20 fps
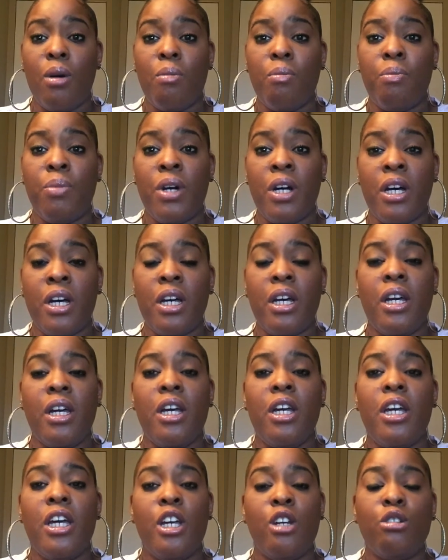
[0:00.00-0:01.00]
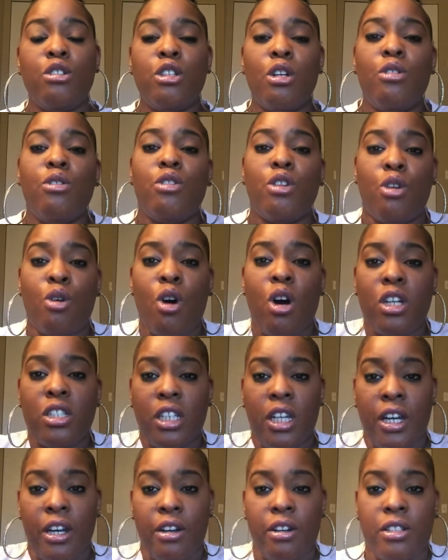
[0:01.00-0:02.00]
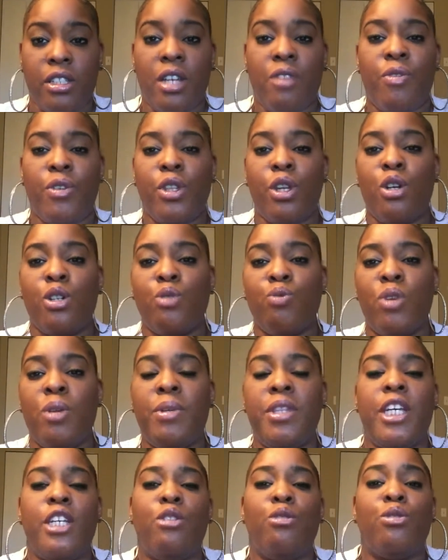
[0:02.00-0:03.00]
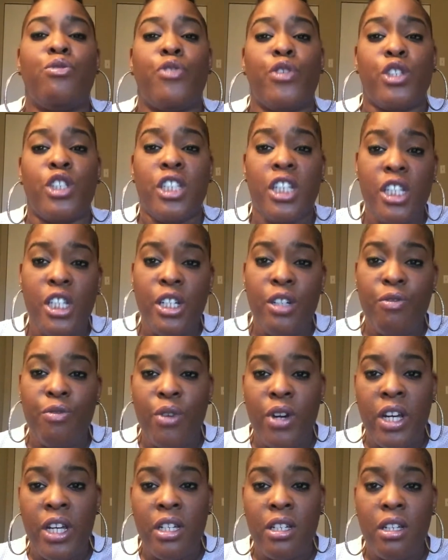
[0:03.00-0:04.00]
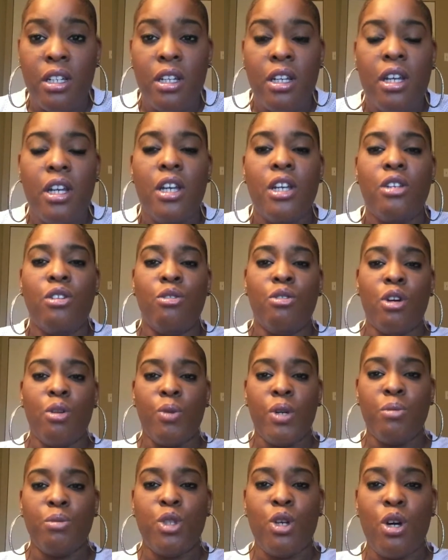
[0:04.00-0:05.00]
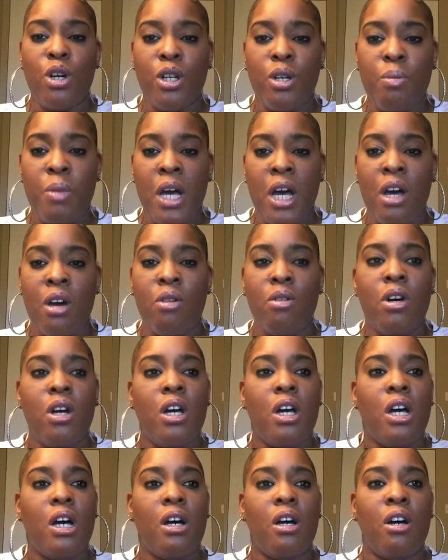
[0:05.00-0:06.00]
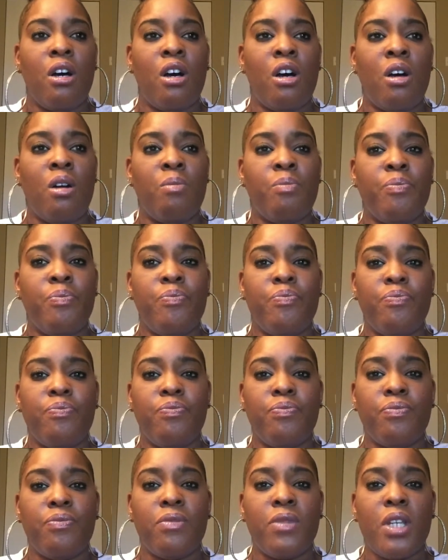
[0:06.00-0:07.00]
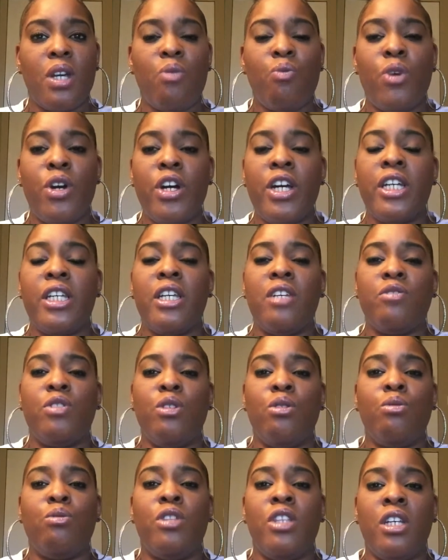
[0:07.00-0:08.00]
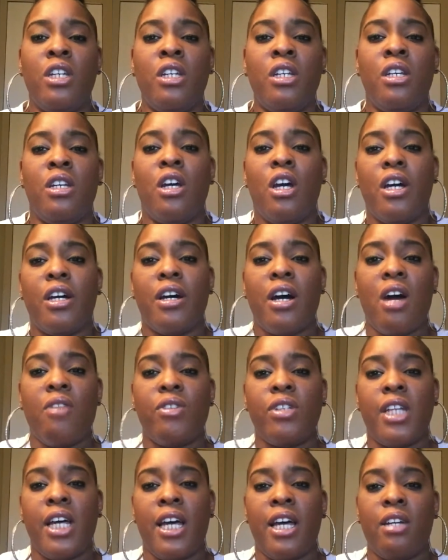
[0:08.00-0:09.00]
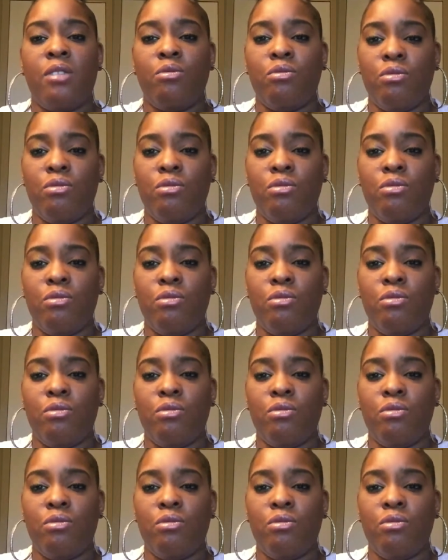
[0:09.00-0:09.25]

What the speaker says: But it'll show you the crosshairs. And for those women that use Fertility Friend, you know what I'm talking about, where it gives you the cover line,